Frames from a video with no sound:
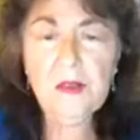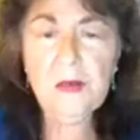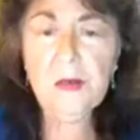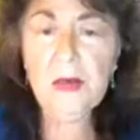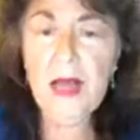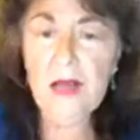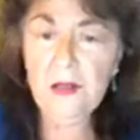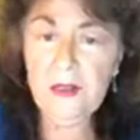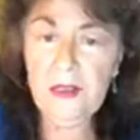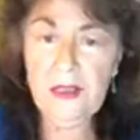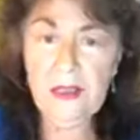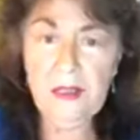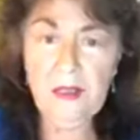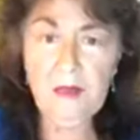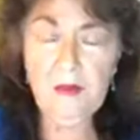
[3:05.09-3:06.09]
Throughout
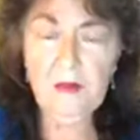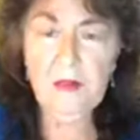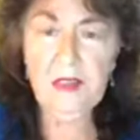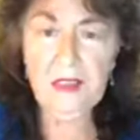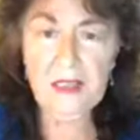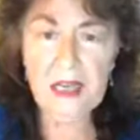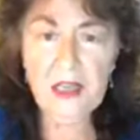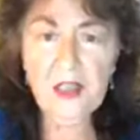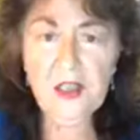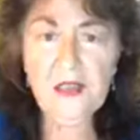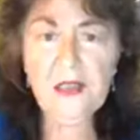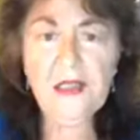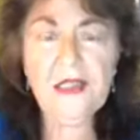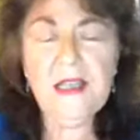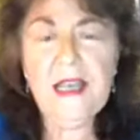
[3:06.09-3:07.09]
the
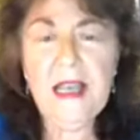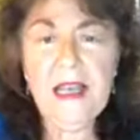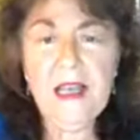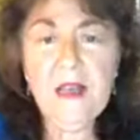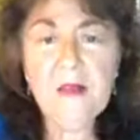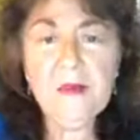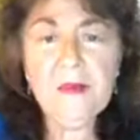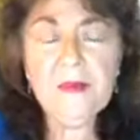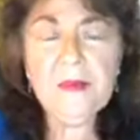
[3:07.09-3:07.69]
discussion today,